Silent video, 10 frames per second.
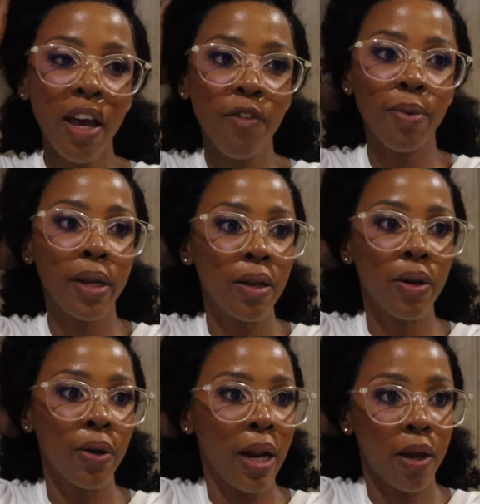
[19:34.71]
I've
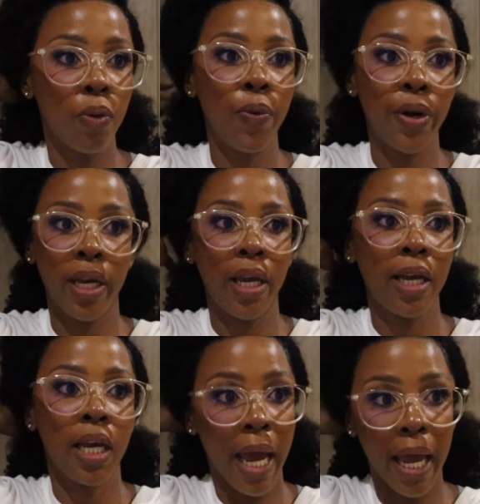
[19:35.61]
been like
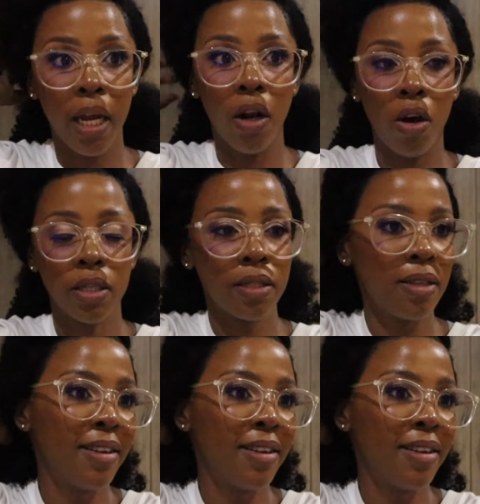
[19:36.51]
working a lot.